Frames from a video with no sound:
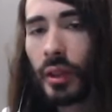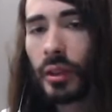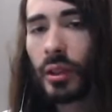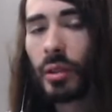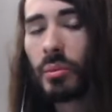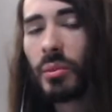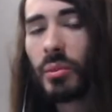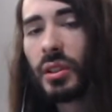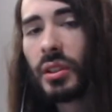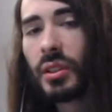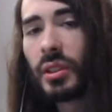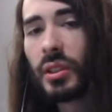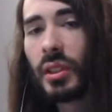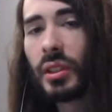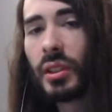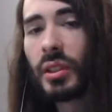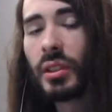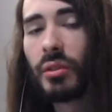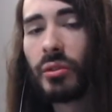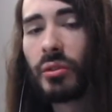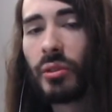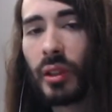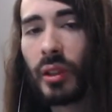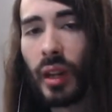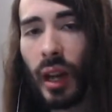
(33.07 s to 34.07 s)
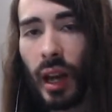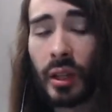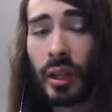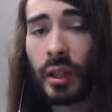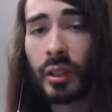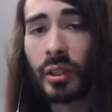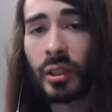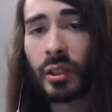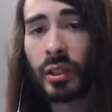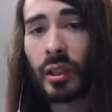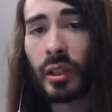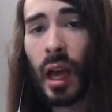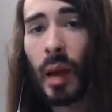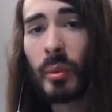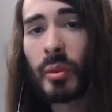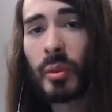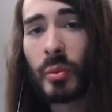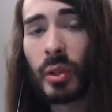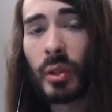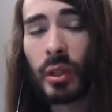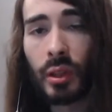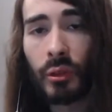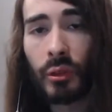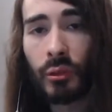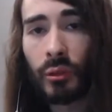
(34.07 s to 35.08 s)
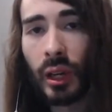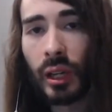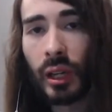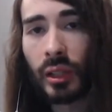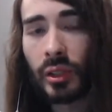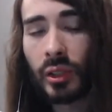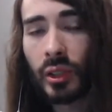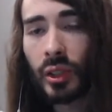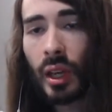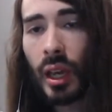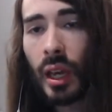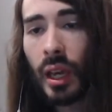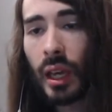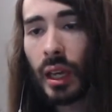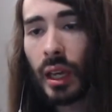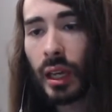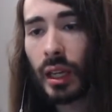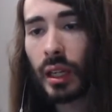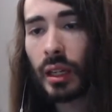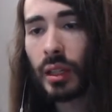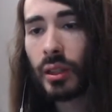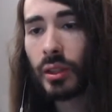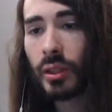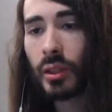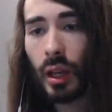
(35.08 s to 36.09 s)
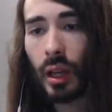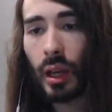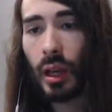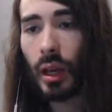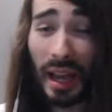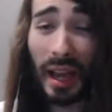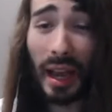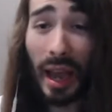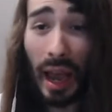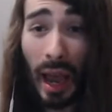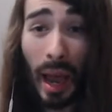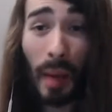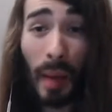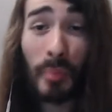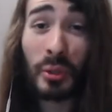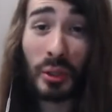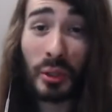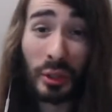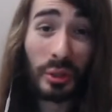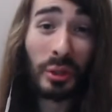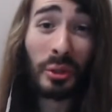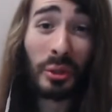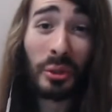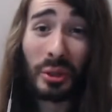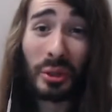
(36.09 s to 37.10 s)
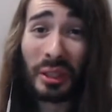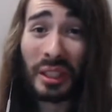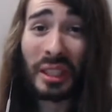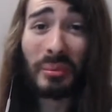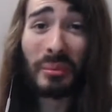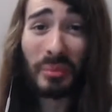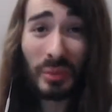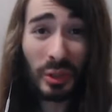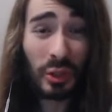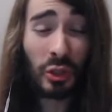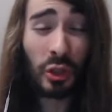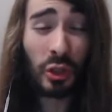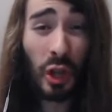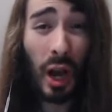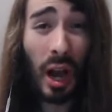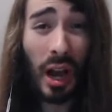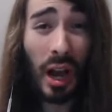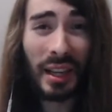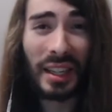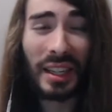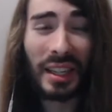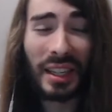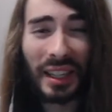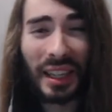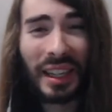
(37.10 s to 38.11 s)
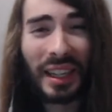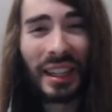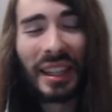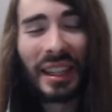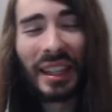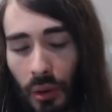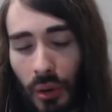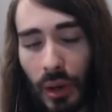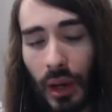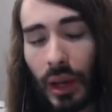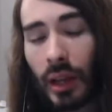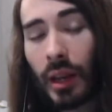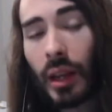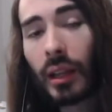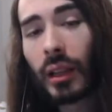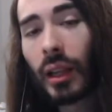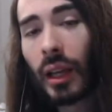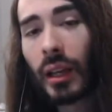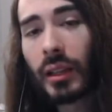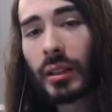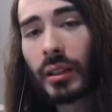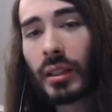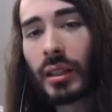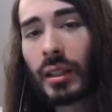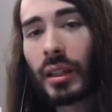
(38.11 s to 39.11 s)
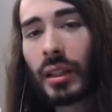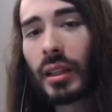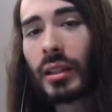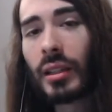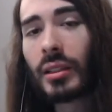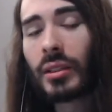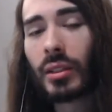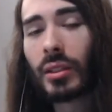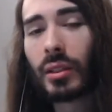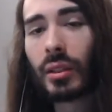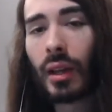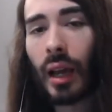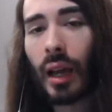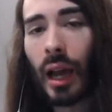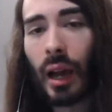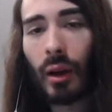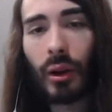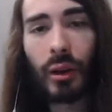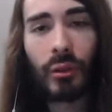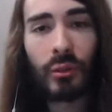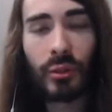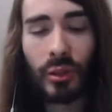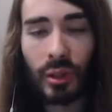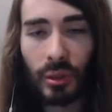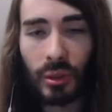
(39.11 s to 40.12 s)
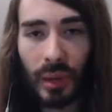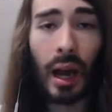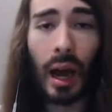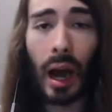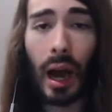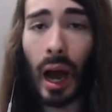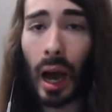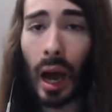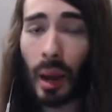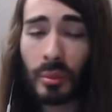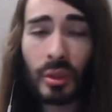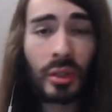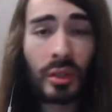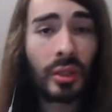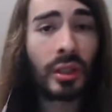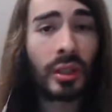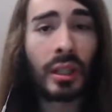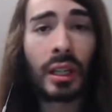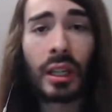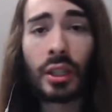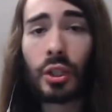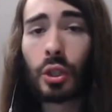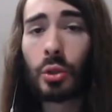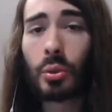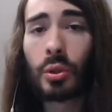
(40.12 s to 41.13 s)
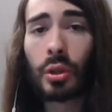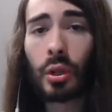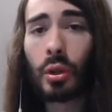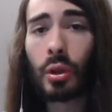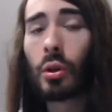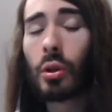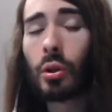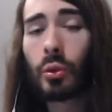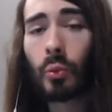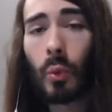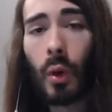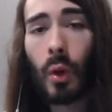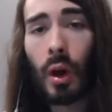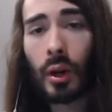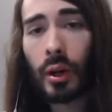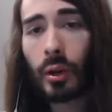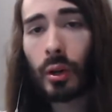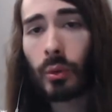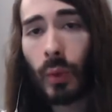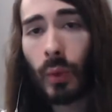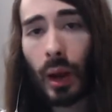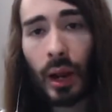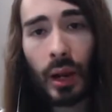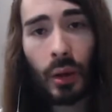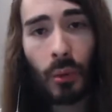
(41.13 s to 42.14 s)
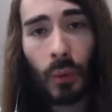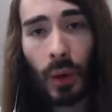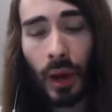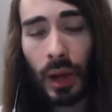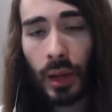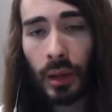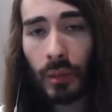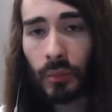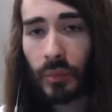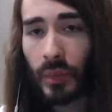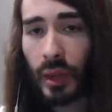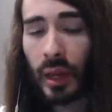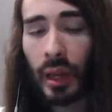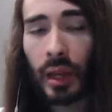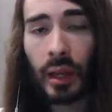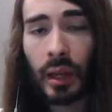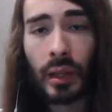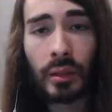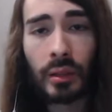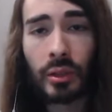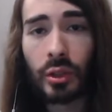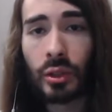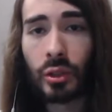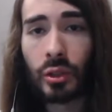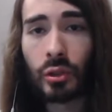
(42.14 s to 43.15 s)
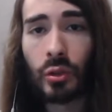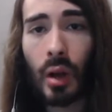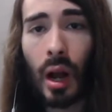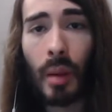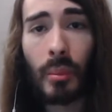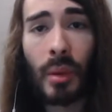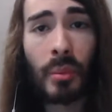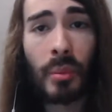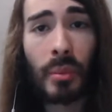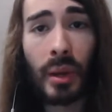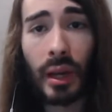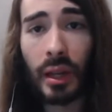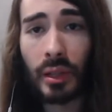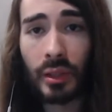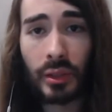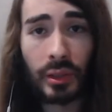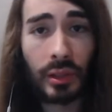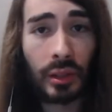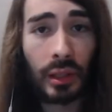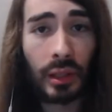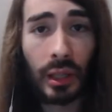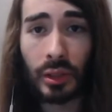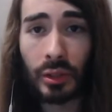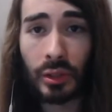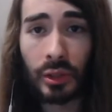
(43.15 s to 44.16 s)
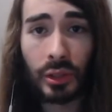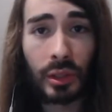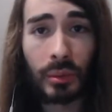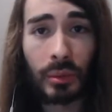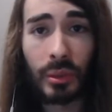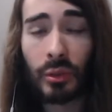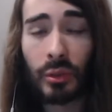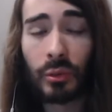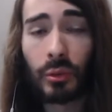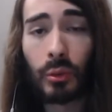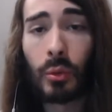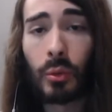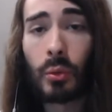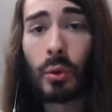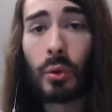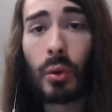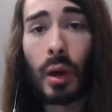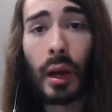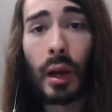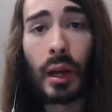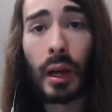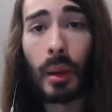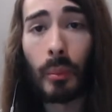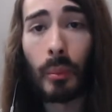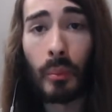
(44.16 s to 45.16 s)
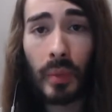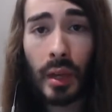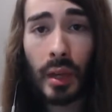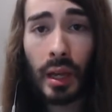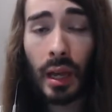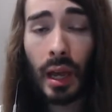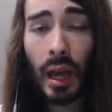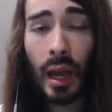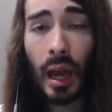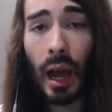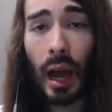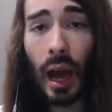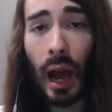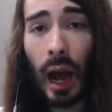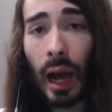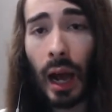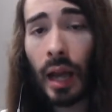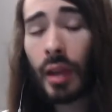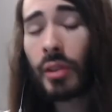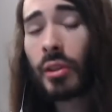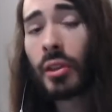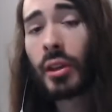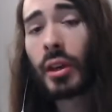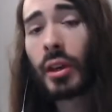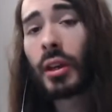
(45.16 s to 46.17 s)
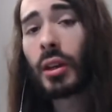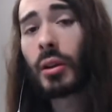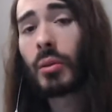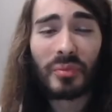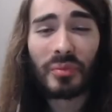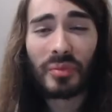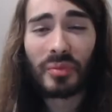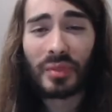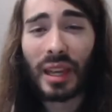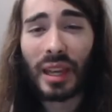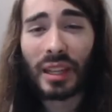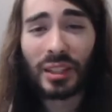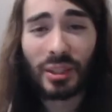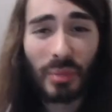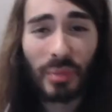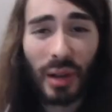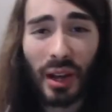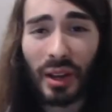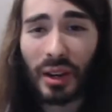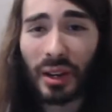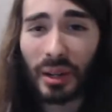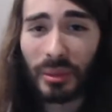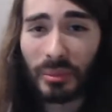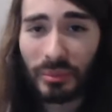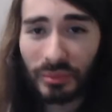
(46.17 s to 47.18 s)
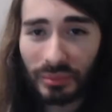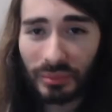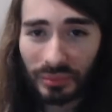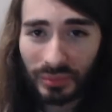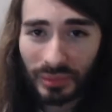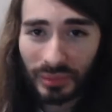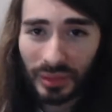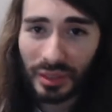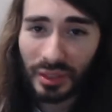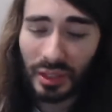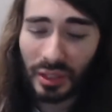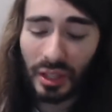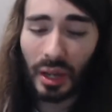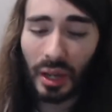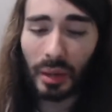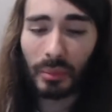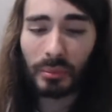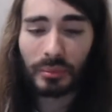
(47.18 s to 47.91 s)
mid-season finale slapped me in the face. It is absolutely shocking, and I'd like to get into how I feel about it. I'm just gonna hit you with the cold water right away and just drop my pants and let you see me for who I am. I think that's about it. See ya.